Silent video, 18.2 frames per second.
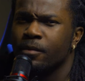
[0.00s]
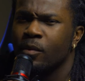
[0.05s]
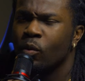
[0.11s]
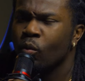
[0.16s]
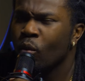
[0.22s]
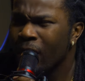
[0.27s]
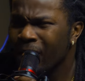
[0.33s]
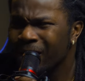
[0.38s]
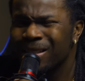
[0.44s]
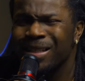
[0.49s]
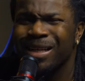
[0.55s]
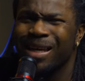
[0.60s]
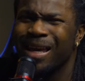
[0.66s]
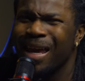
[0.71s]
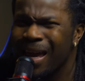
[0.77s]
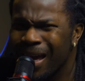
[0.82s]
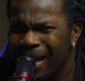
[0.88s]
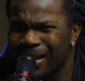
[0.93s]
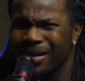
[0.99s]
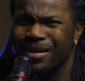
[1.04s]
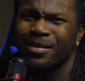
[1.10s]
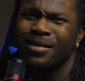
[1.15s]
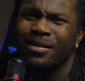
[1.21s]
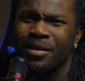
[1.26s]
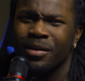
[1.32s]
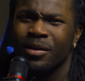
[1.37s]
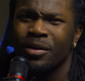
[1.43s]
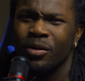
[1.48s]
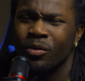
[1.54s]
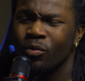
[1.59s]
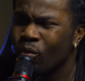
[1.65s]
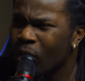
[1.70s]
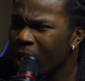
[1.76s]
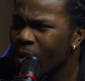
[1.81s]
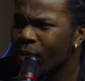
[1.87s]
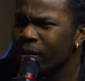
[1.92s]
Where's your kid?
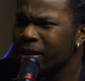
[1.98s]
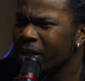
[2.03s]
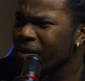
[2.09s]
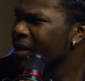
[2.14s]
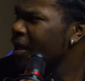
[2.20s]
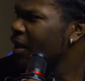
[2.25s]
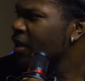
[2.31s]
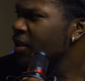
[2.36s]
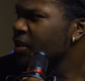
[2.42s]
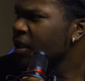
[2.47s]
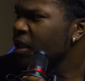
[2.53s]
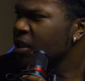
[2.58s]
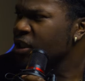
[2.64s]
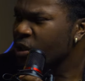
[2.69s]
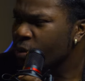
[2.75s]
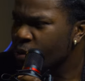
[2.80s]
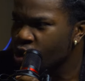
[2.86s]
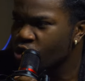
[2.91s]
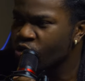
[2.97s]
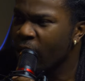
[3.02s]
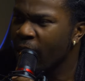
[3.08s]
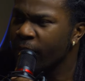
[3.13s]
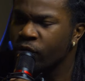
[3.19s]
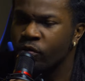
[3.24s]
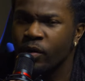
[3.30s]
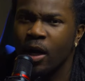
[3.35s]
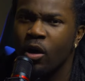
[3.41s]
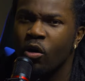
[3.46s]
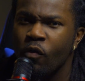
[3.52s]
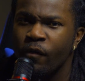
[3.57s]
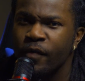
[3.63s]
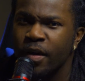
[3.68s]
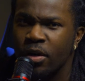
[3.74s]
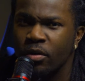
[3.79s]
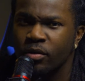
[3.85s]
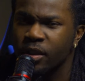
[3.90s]
Where was her kid? Son, she was driving through that whole
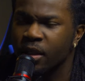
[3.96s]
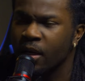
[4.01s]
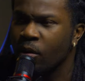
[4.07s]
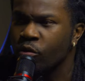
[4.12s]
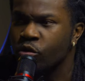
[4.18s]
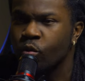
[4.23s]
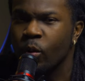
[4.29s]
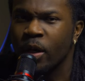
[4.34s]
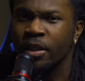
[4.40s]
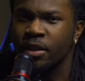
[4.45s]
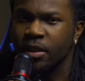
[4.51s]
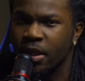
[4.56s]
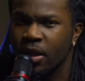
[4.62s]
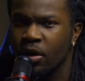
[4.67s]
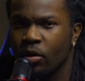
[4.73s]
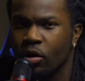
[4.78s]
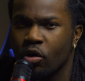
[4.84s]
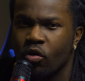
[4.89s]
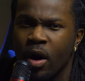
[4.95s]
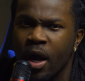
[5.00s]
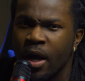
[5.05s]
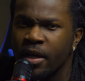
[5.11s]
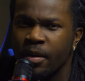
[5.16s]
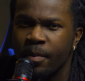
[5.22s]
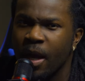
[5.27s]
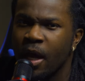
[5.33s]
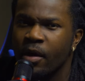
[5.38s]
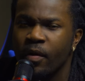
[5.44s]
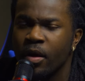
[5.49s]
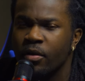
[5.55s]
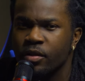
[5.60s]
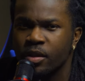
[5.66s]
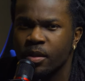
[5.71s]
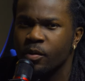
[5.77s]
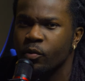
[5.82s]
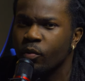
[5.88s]
video, son. I was waiting to hear her cry in the background
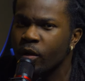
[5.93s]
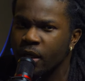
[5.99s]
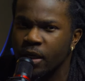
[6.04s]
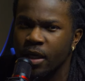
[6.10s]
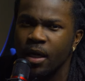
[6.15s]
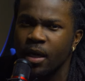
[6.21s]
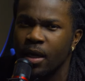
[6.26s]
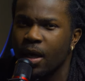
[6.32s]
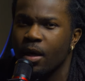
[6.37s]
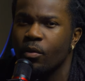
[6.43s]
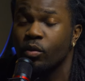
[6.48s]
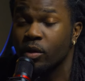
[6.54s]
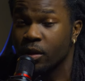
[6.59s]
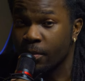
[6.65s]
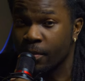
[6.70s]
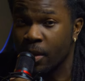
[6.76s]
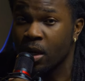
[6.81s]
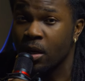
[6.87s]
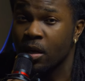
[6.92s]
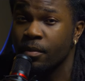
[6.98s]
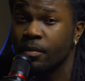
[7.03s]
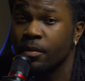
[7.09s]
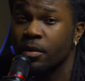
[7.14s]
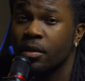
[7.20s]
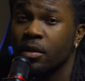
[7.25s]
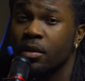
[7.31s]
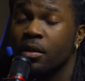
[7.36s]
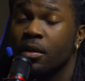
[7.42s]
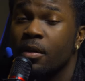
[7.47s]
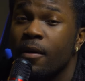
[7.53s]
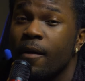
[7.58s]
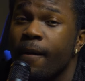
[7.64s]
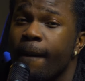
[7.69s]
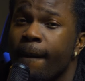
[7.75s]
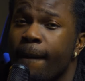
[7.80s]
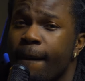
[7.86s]
or something. Where the kid at? With the mom?
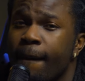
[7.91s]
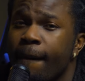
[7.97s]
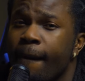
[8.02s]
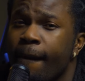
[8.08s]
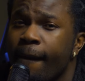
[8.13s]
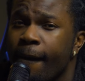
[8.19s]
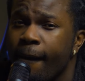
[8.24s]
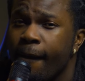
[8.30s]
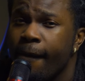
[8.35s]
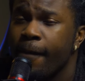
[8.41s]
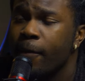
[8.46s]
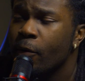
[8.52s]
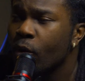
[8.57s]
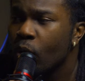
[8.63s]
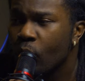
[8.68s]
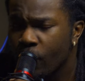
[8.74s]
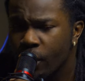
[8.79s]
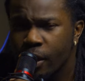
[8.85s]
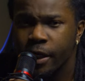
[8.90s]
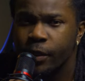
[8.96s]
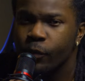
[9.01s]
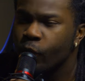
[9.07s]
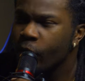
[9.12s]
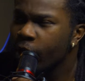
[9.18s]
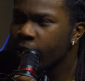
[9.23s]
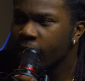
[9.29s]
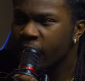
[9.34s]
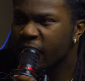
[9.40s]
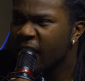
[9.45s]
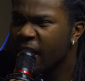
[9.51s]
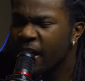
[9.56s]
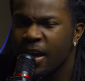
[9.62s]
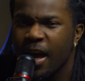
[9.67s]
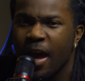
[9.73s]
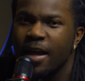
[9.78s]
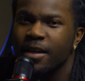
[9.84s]
Where, where your
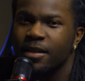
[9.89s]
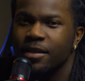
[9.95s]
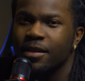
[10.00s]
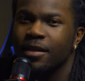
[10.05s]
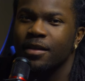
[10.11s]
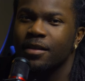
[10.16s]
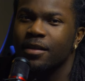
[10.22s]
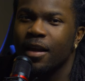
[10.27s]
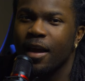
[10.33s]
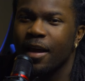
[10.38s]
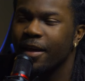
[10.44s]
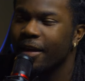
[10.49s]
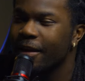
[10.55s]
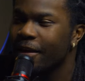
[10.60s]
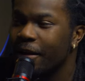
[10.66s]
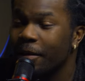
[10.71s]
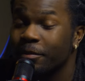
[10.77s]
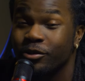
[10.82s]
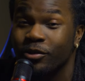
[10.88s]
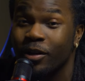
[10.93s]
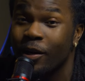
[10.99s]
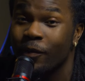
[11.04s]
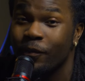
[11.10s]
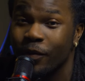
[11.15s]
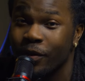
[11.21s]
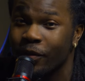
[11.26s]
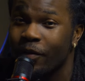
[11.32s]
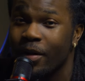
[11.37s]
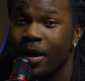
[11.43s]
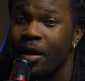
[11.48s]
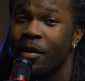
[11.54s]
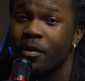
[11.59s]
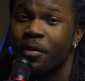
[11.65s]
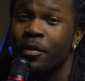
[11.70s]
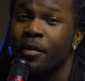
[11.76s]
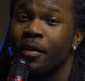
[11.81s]
kid at, son? Like, I'm trying to figure
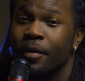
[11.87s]
out.